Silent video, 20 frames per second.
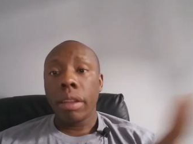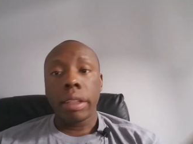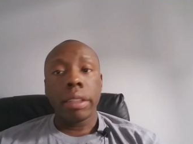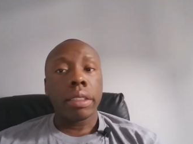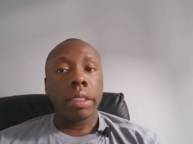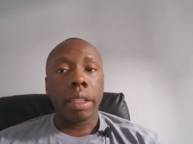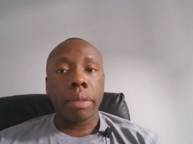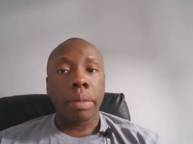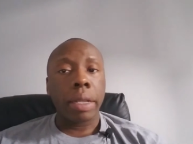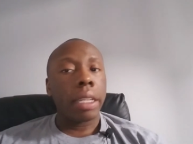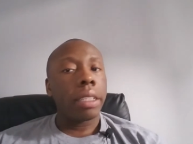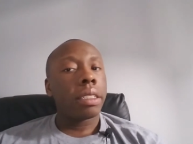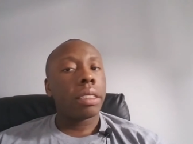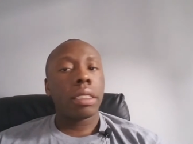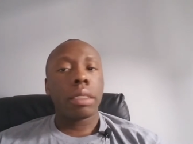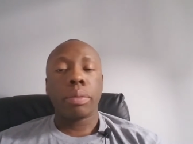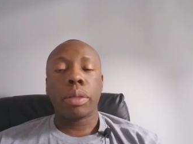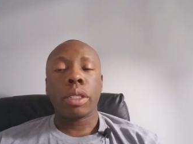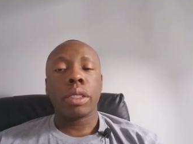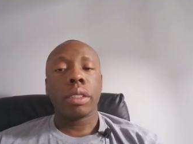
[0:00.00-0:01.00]
In some
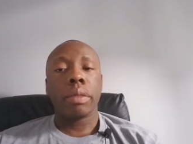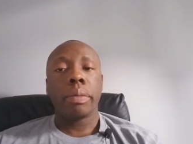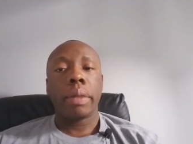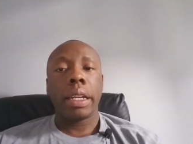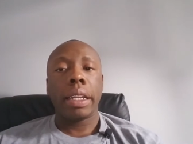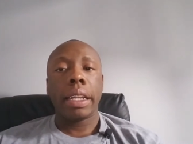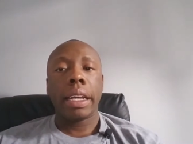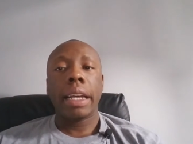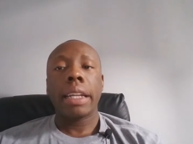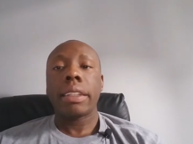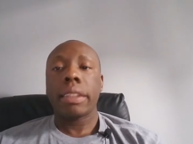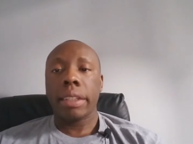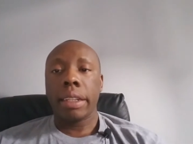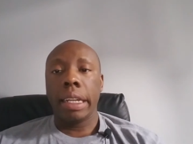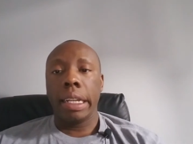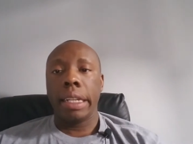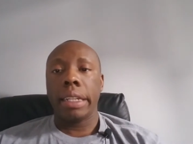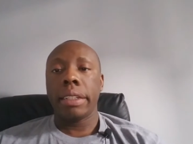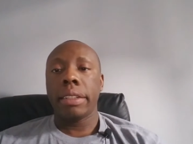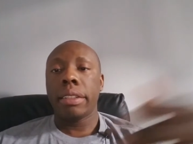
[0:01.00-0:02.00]
cases, the person may not,
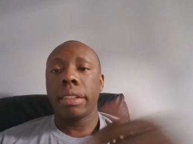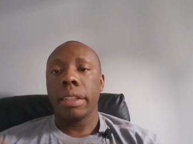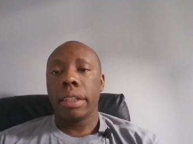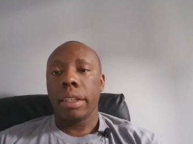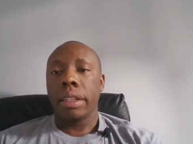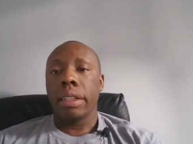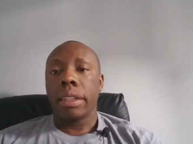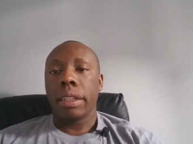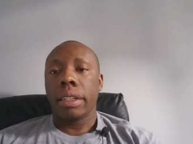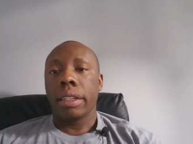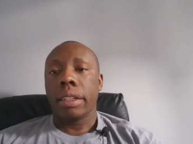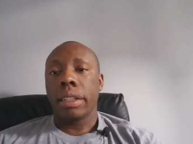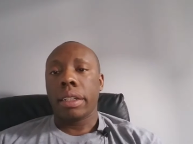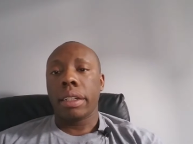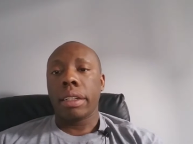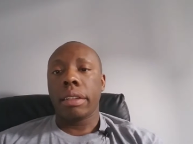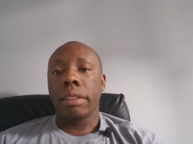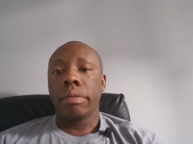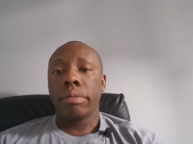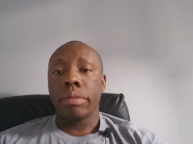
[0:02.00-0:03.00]
and
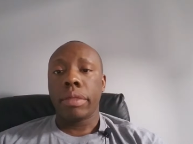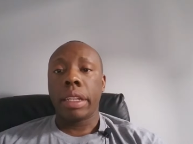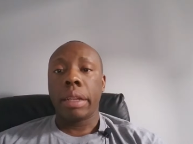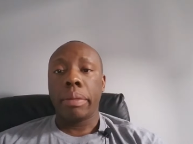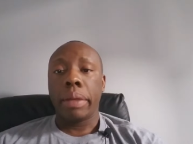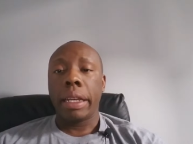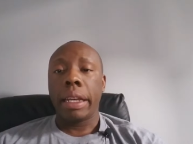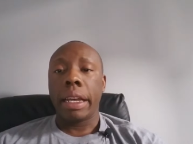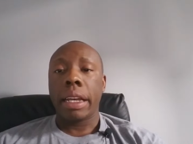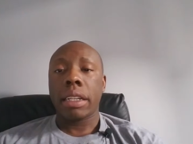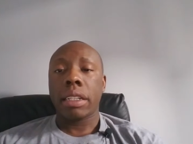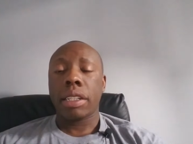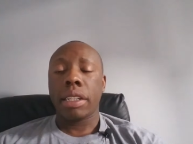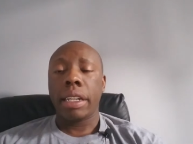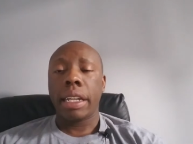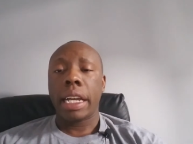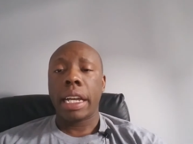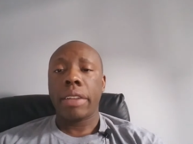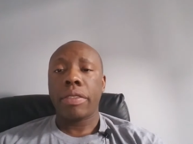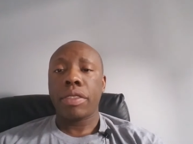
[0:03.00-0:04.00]
uh, they may
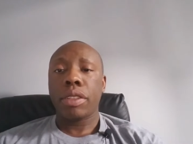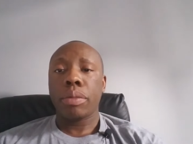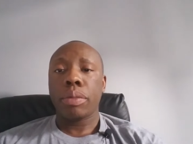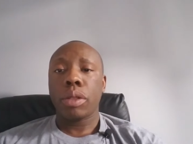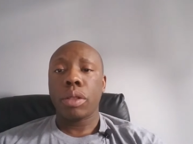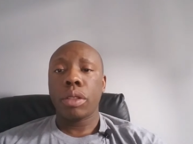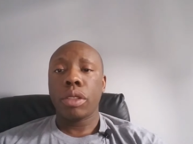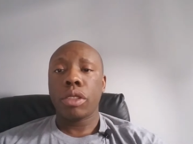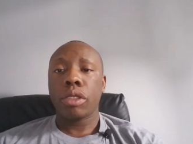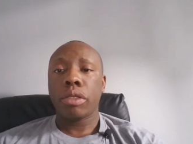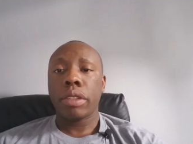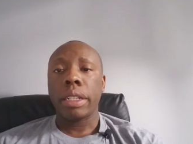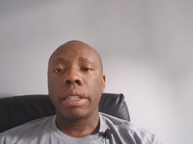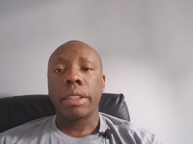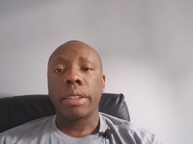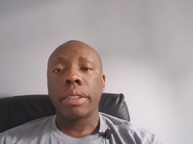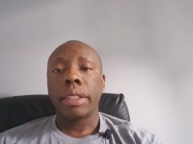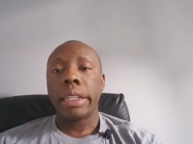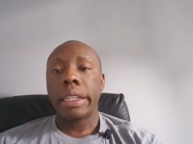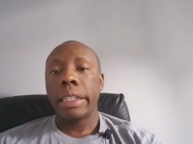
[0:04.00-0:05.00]
actually have to pull the
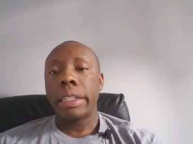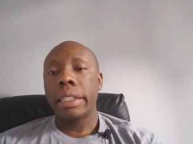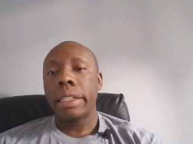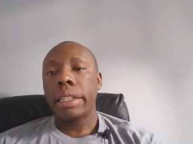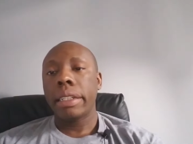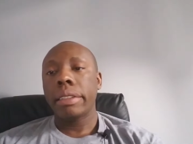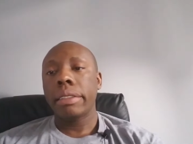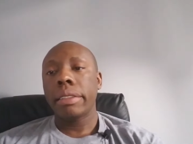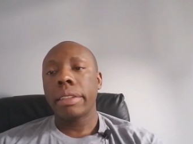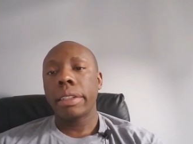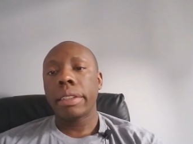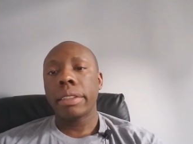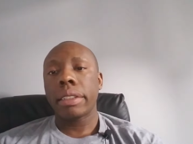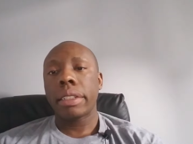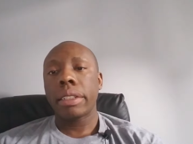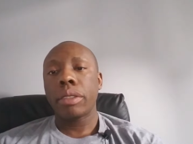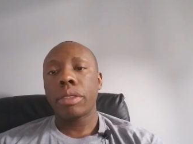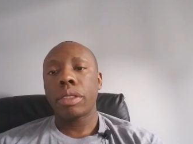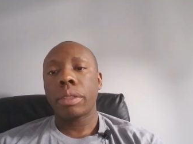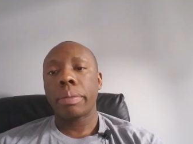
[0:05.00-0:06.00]
trigger and, and,
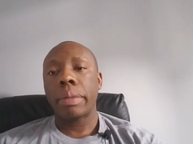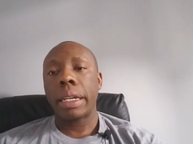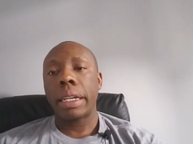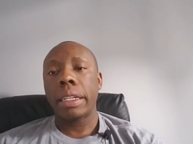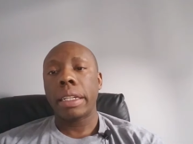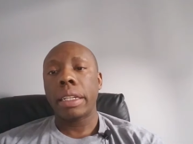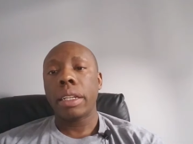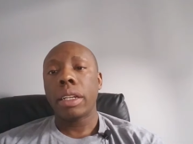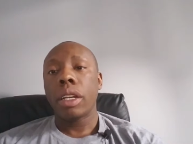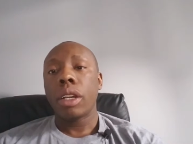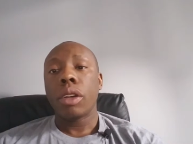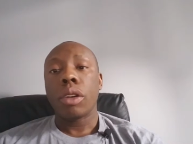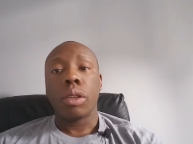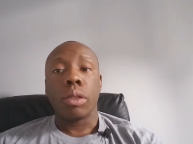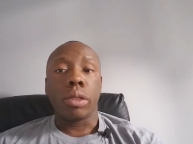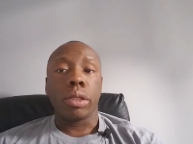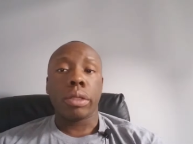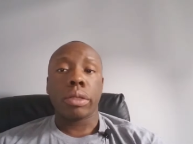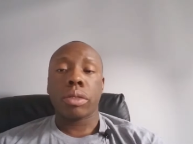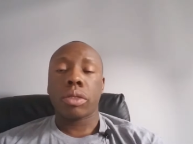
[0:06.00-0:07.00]
and kill somebody
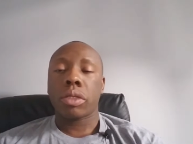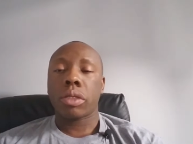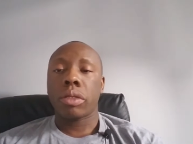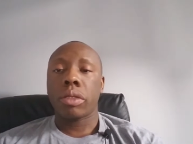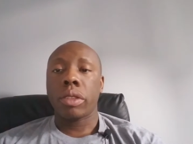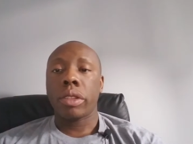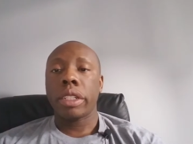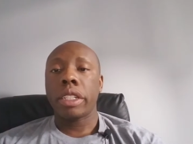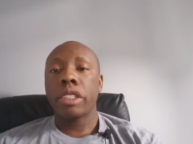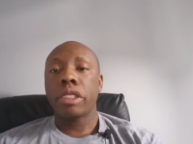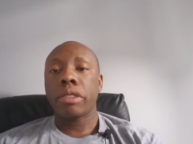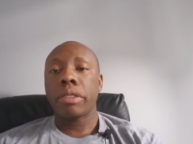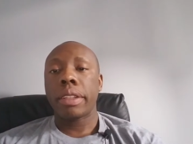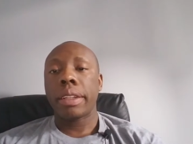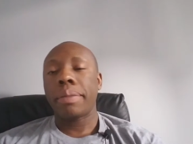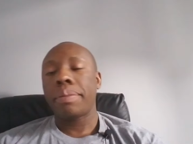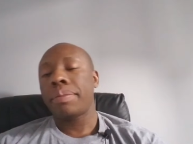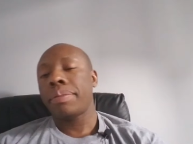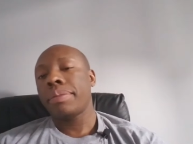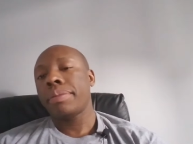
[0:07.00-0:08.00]
or, or injure
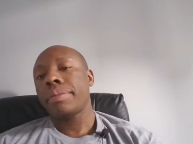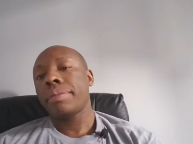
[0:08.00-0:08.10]
them.